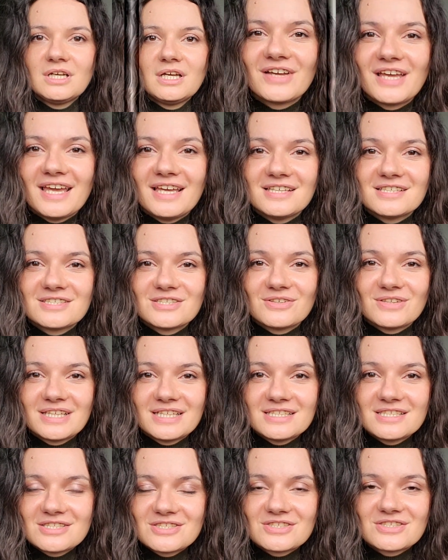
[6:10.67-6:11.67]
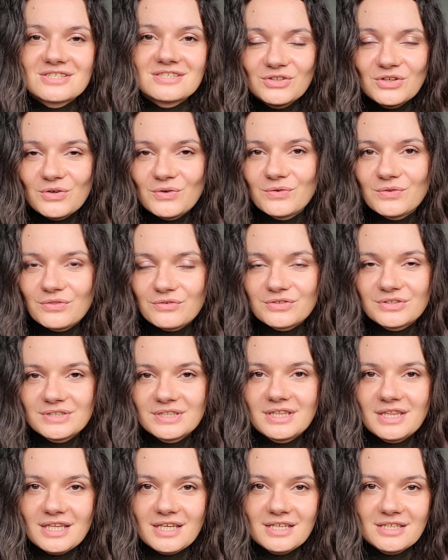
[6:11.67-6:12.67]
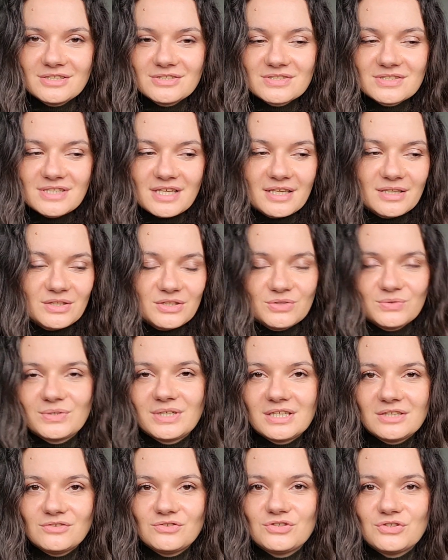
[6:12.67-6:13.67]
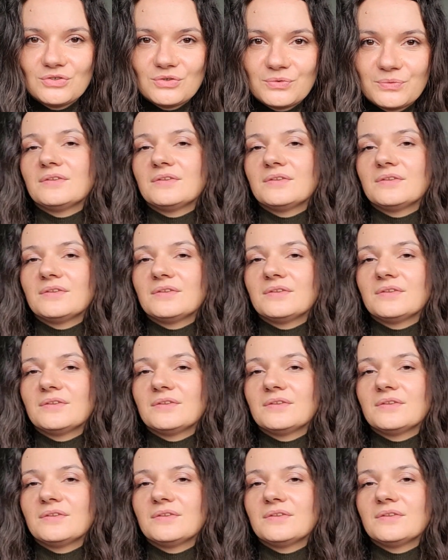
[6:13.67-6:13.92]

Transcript: Okay, so let's go through the things that you can do.